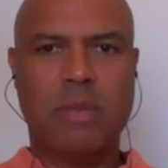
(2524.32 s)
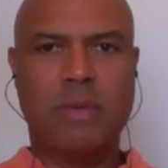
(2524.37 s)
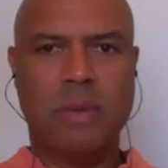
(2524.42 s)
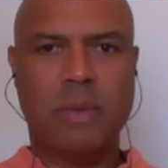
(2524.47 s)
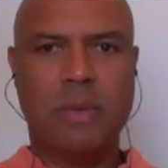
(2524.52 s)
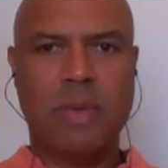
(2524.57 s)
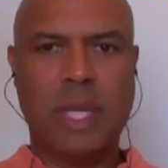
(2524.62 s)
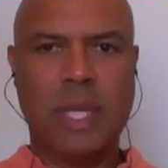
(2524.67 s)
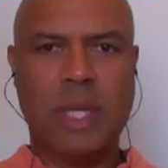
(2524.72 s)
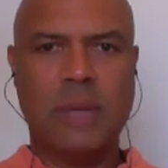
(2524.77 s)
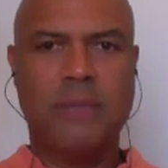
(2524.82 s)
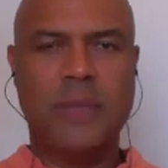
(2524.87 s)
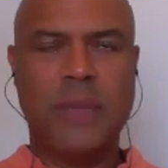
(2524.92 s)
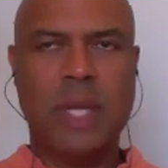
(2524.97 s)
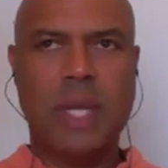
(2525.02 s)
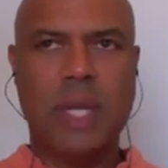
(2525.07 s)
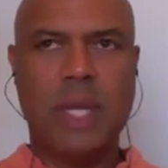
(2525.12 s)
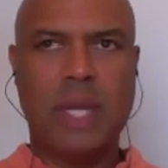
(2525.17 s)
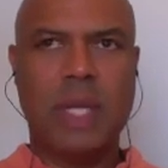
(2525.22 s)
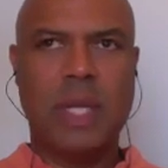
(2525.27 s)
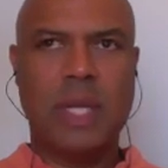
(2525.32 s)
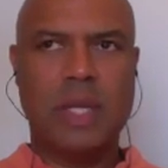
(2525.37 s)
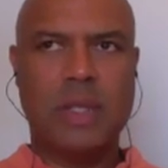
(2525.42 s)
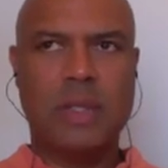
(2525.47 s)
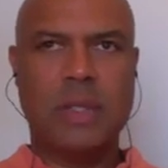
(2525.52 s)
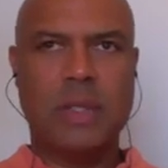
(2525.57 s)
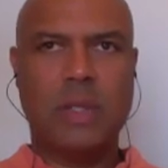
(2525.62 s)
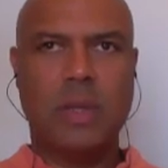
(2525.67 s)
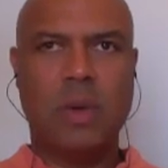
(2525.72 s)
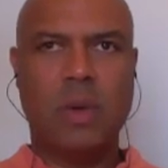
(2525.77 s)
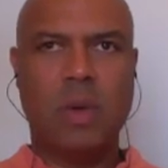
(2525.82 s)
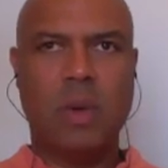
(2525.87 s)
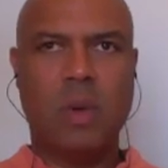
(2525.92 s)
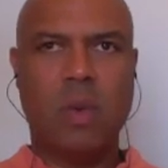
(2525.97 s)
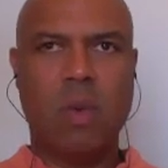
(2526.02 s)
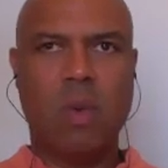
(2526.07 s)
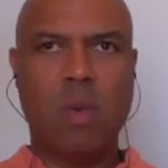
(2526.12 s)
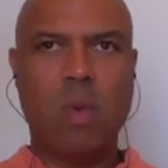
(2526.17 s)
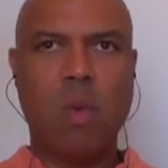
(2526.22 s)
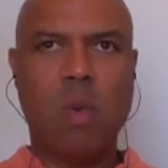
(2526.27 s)
for me is,
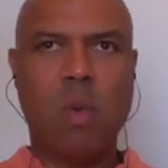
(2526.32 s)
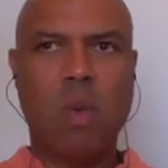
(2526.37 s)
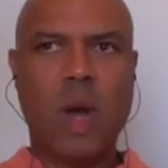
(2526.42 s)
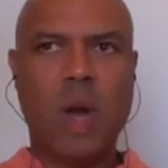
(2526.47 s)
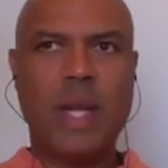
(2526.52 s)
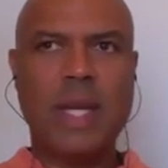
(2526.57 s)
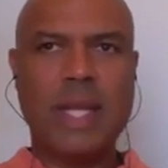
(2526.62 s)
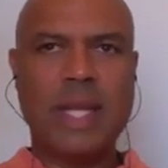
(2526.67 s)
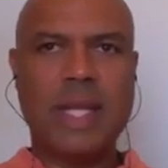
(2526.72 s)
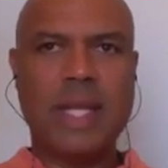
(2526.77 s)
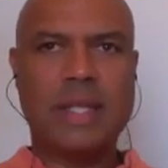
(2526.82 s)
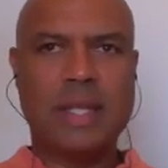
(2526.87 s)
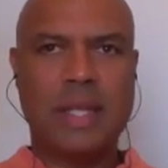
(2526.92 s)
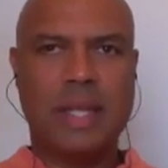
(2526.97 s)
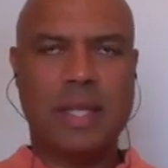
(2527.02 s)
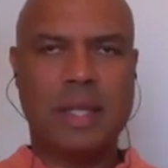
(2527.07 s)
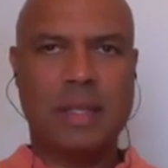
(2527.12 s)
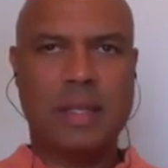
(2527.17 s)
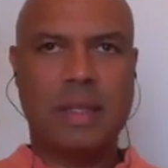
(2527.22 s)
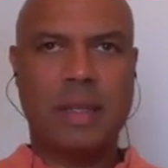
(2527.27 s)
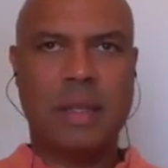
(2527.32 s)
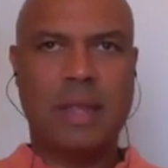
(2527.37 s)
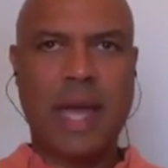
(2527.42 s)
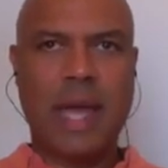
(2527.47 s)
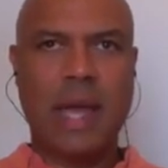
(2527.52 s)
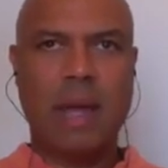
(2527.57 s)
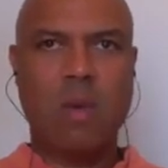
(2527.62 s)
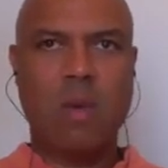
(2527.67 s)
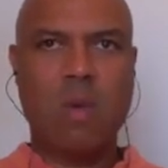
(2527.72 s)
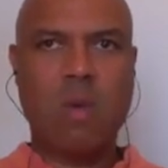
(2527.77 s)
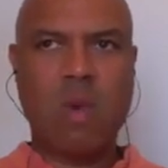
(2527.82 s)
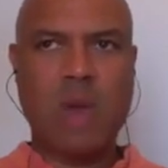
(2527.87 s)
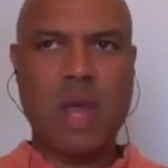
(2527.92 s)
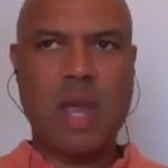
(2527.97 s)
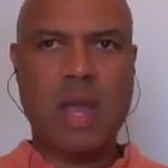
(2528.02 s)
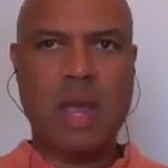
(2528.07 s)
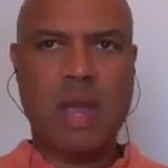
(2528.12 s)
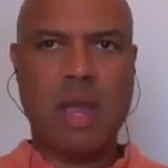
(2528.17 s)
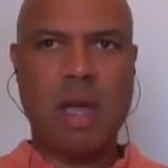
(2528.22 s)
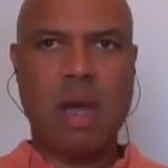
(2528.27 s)
what is it that
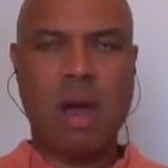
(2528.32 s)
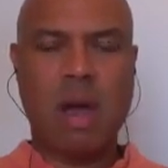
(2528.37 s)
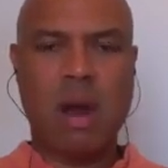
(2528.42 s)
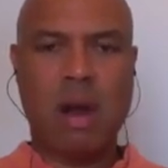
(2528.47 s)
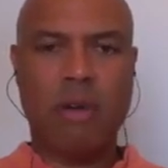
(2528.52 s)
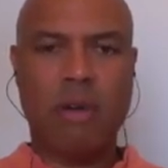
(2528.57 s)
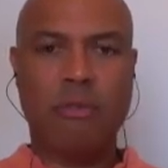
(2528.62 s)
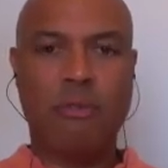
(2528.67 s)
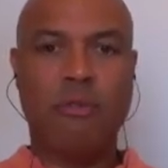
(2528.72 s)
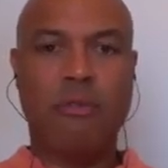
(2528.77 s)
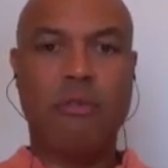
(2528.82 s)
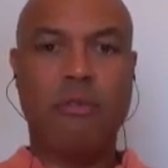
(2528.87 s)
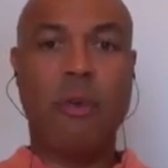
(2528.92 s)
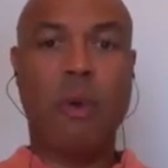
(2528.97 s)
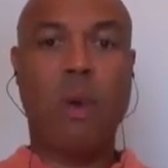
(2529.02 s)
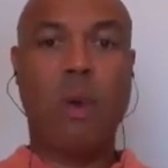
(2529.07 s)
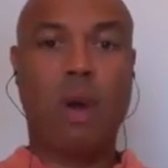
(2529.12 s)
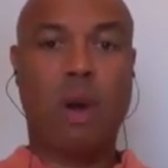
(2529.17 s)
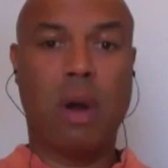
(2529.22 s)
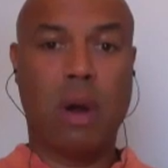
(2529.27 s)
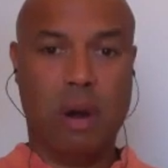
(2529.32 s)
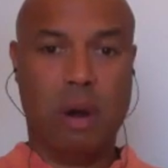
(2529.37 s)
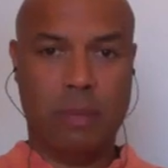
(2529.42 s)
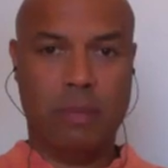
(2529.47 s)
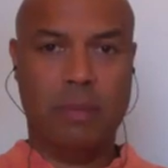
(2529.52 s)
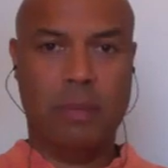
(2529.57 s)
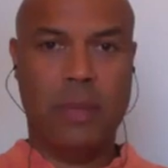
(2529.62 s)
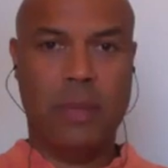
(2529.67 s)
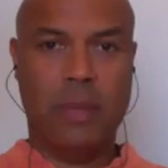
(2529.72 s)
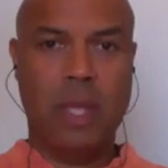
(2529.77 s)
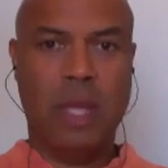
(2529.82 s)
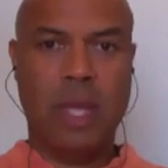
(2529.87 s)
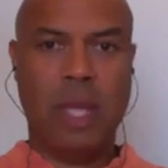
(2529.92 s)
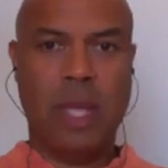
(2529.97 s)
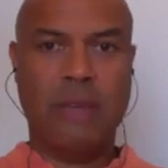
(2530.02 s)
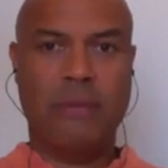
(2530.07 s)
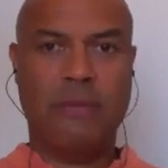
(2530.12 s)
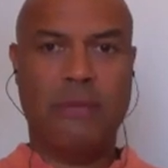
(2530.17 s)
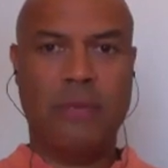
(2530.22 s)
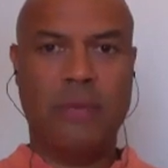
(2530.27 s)
we are for?
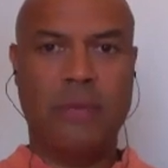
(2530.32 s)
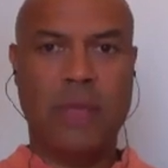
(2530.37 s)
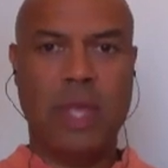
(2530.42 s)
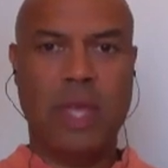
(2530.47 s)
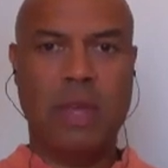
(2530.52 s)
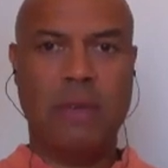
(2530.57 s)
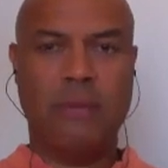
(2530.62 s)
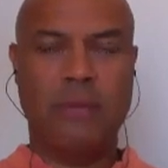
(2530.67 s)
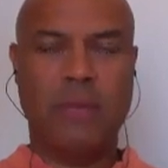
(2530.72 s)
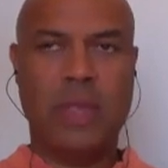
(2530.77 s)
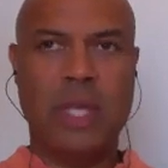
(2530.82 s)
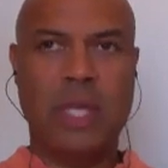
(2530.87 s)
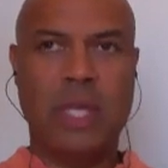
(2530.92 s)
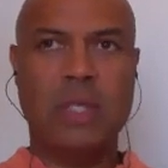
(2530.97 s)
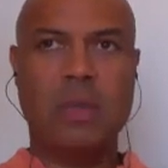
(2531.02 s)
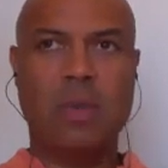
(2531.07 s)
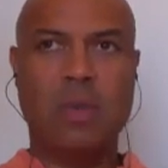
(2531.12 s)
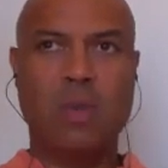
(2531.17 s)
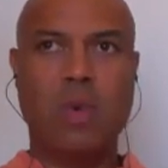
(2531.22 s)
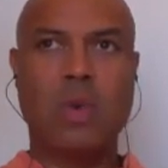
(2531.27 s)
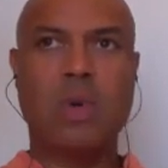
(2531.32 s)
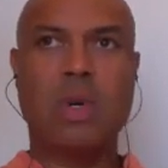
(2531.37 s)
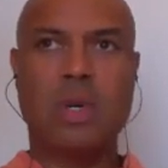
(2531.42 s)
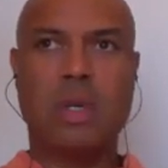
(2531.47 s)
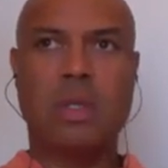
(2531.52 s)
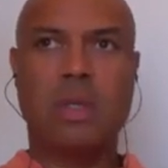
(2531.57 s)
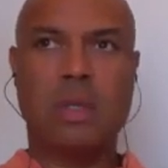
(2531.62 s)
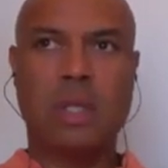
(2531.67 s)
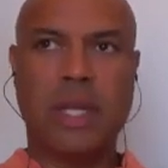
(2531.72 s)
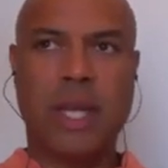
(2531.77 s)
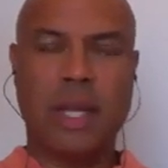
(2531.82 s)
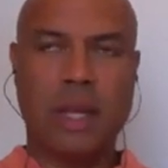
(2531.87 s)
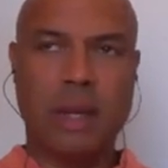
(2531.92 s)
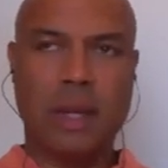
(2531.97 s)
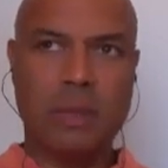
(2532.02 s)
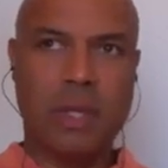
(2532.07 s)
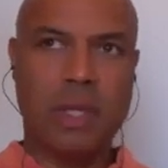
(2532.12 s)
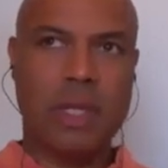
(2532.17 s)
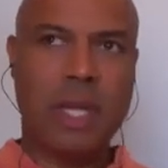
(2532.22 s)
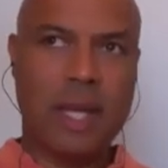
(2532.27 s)
If this world, like
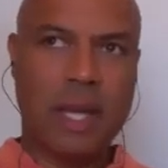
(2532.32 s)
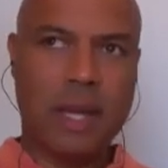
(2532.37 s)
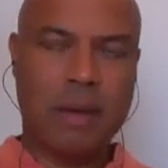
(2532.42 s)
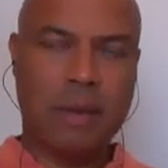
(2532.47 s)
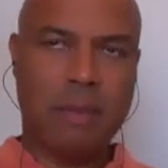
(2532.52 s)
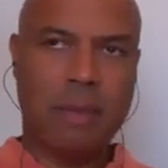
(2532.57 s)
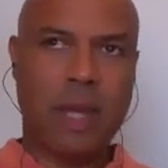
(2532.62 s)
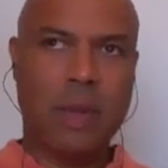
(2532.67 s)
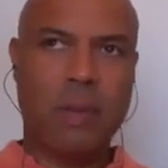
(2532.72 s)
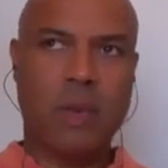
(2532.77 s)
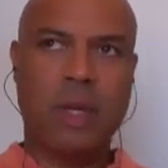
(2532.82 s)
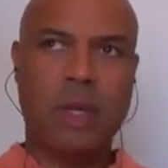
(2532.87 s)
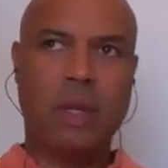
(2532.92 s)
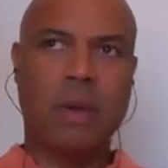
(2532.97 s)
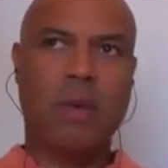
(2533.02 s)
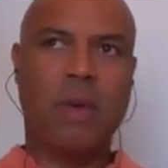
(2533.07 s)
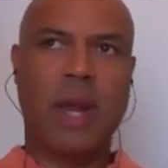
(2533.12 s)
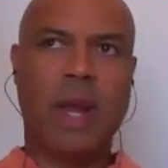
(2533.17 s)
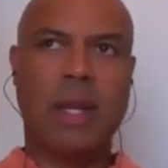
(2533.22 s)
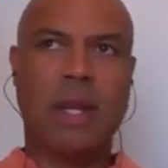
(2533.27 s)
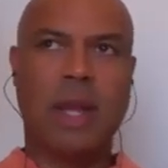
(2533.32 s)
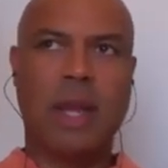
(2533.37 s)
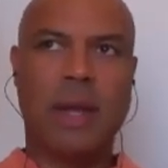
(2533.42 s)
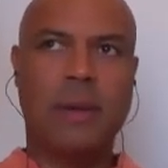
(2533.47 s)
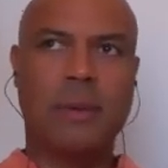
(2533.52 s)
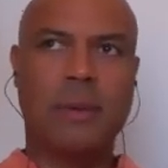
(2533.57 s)
I'm looking out my window right now,